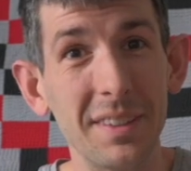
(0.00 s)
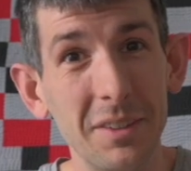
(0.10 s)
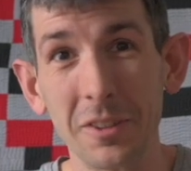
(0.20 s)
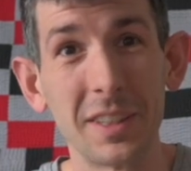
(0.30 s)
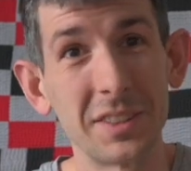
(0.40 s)

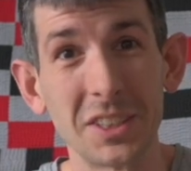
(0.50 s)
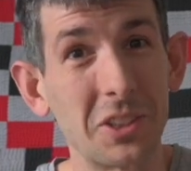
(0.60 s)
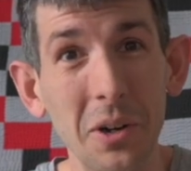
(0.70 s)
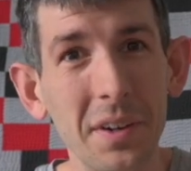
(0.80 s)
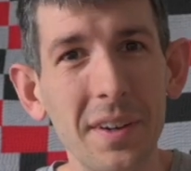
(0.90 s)
or else it's
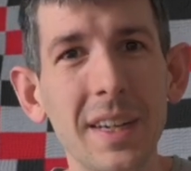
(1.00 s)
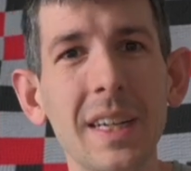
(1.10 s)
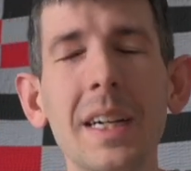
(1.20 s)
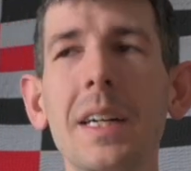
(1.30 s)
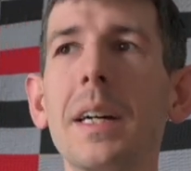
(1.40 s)
gone.
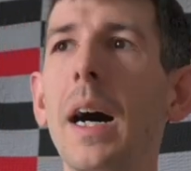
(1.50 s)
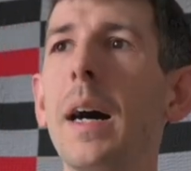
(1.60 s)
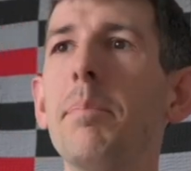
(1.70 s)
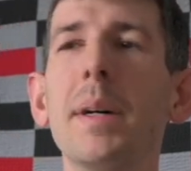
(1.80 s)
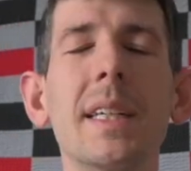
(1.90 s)

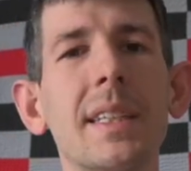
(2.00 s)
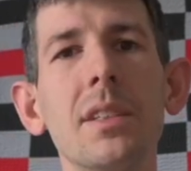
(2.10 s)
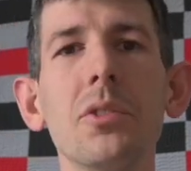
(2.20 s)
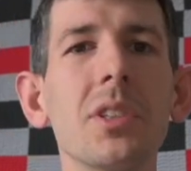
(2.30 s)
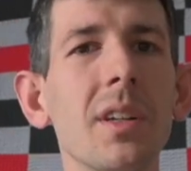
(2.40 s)
But it can
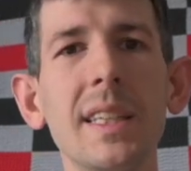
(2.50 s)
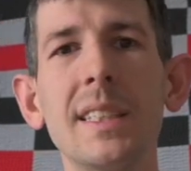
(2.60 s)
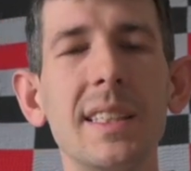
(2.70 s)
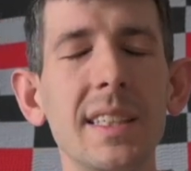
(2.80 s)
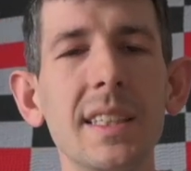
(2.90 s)
also lead
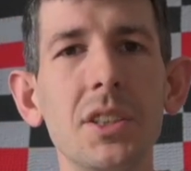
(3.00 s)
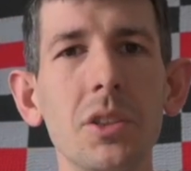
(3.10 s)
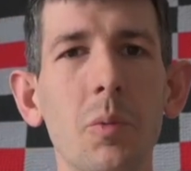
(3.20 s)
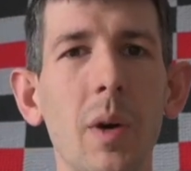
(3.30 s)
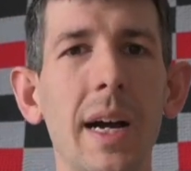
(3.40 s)
to the
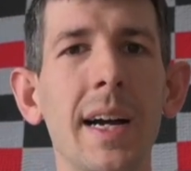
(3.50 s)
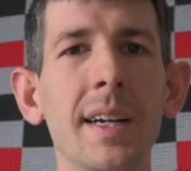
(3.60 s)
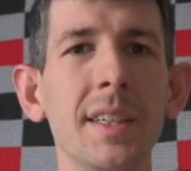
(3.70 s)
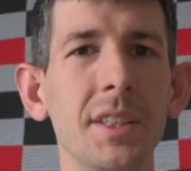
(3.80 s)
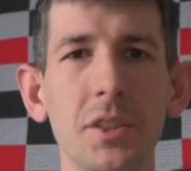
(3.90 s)
issue where
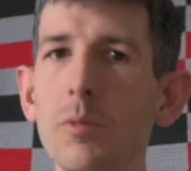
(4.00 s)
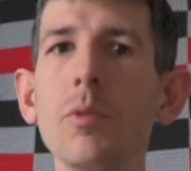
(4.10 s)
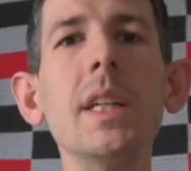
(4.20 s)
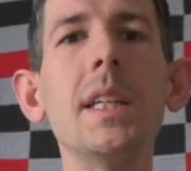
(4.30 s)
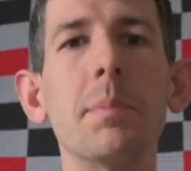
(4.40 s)
you read a